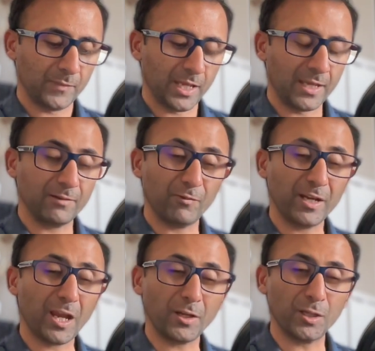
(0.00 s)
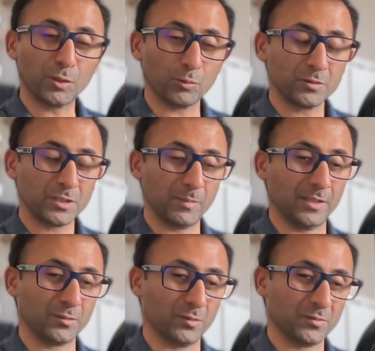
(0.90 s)
it really only dawned to me
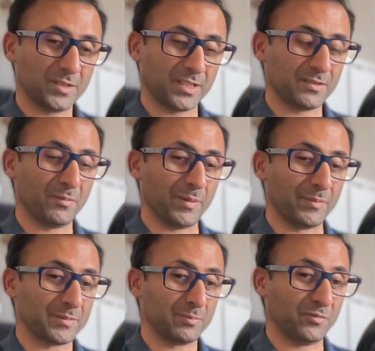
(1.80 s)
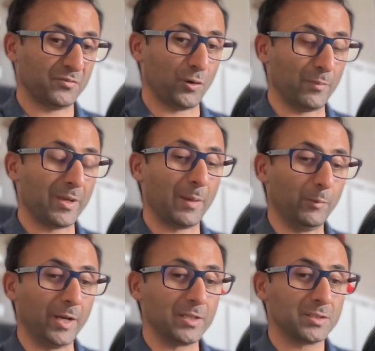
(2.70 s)
sort of 6-7 months before I became a
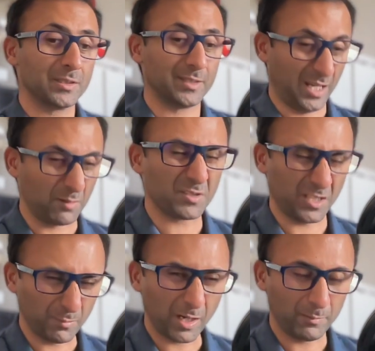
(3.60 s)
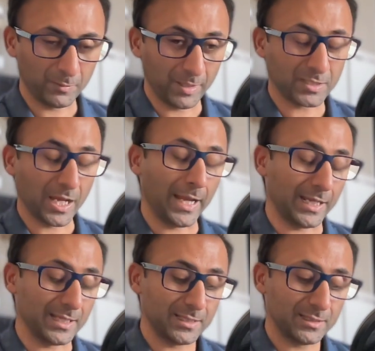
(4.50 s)
reg that I was going to become the reg, and
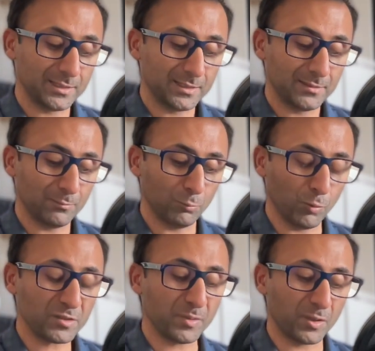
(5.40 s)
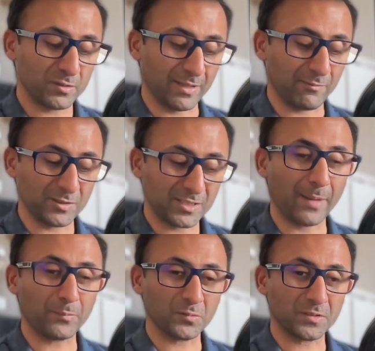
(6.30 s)
it was because everyone just
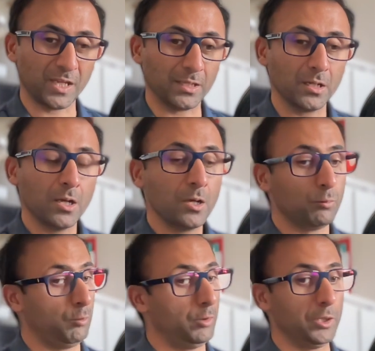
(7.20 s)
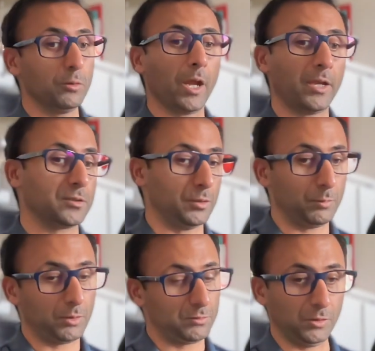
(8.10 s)
kept on saying, well, what are you going to do,
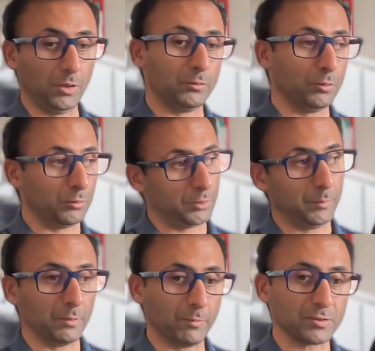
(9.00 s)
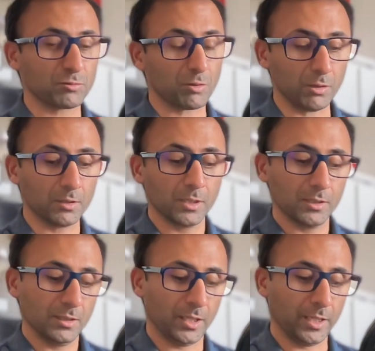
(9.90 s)
because you're going to be the registrar.
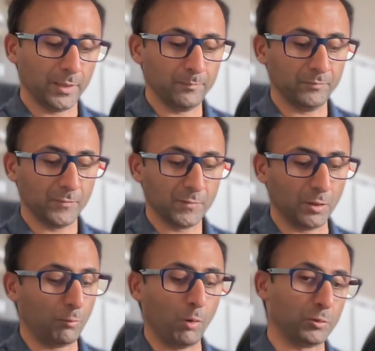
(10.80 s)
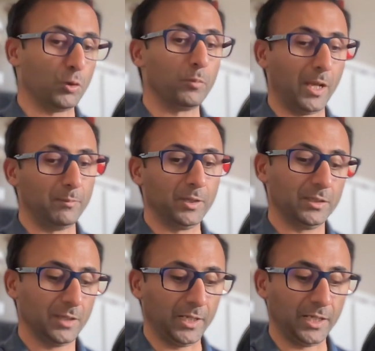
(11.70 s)
What would your plan be?
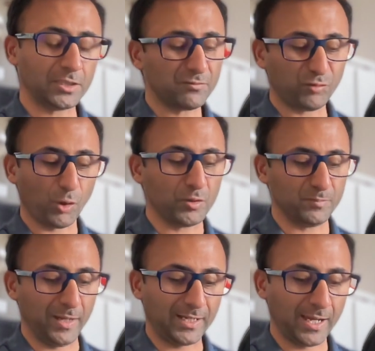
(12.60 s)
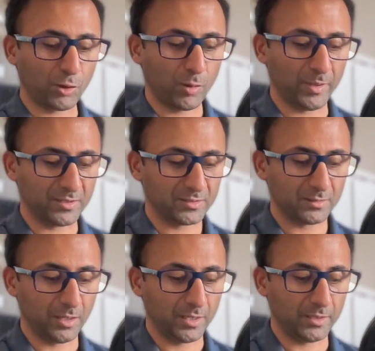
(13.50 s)
And they just throw these backhand comments
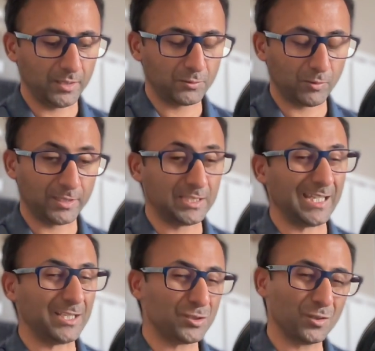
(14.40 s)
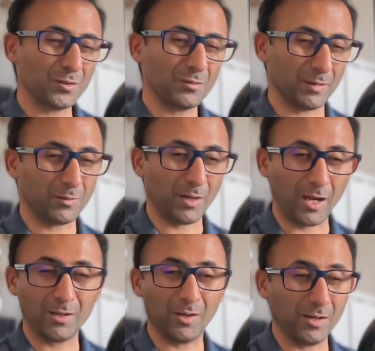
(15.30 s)
like they're trying to teach you when you're
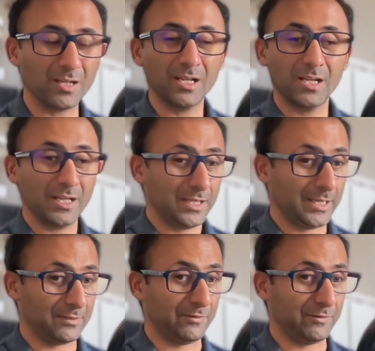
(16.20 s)
like, look, it's